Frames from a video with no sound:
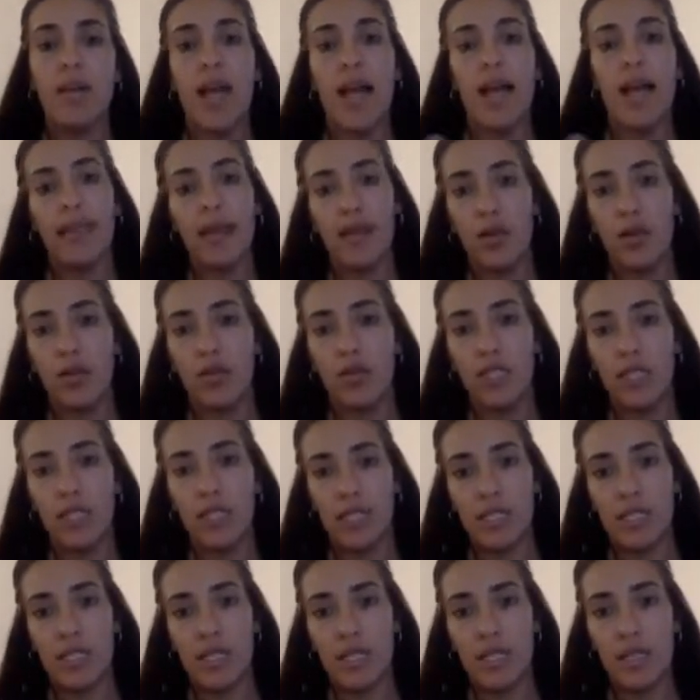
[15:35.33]
and that
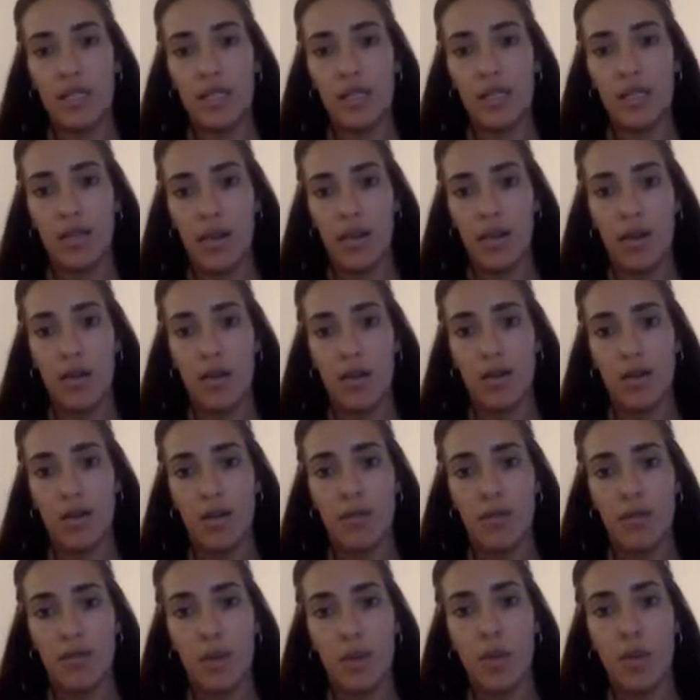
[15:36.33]
obviously tests their,
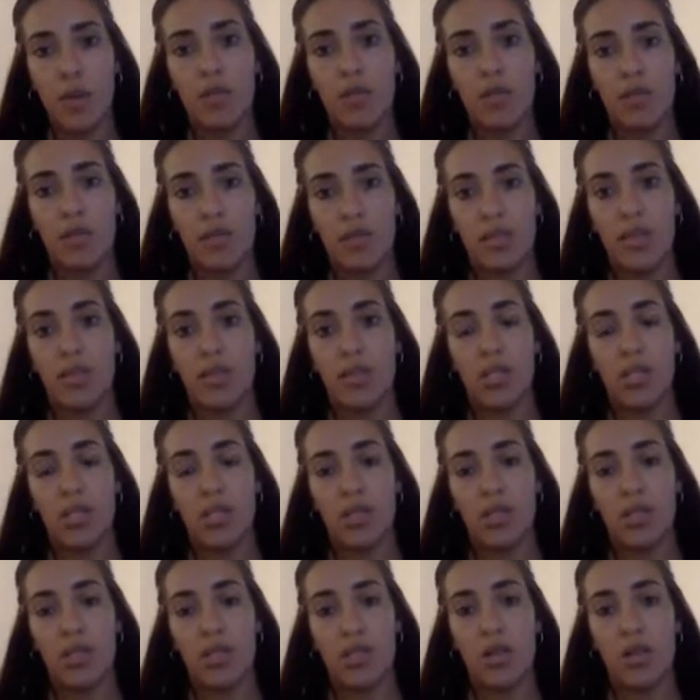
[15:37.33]
focus and
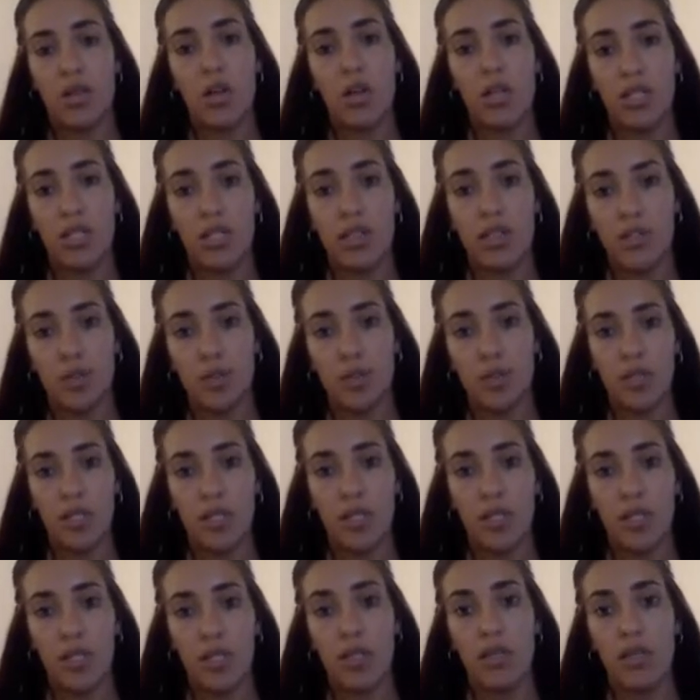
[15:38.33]
attention, cognitive
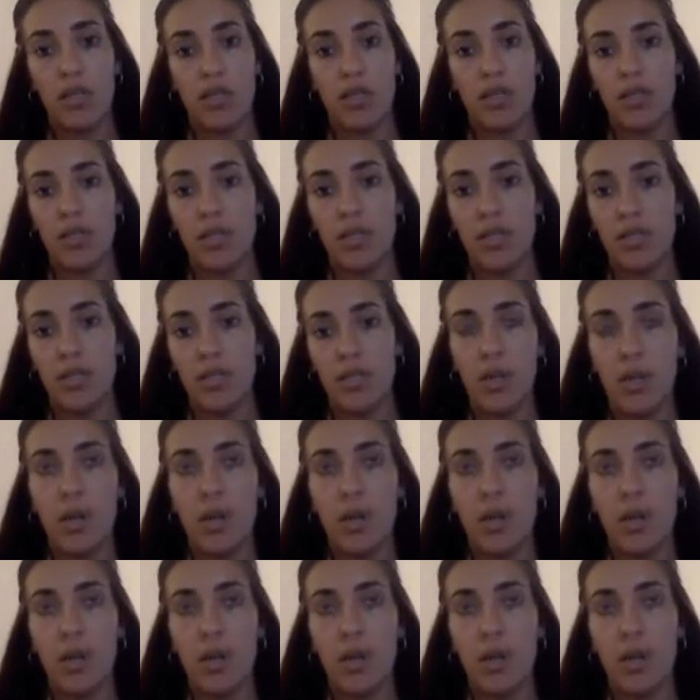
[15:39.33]
ability, etc.